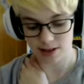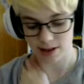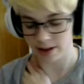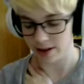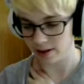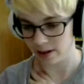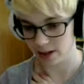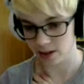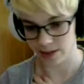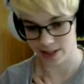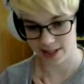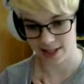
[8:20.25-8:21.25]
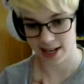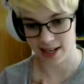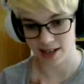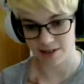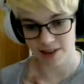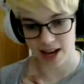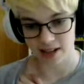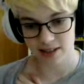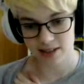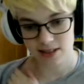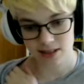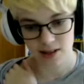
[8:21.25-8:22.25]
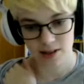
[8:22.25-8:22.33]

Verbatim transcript: uh, like, long-standing effects.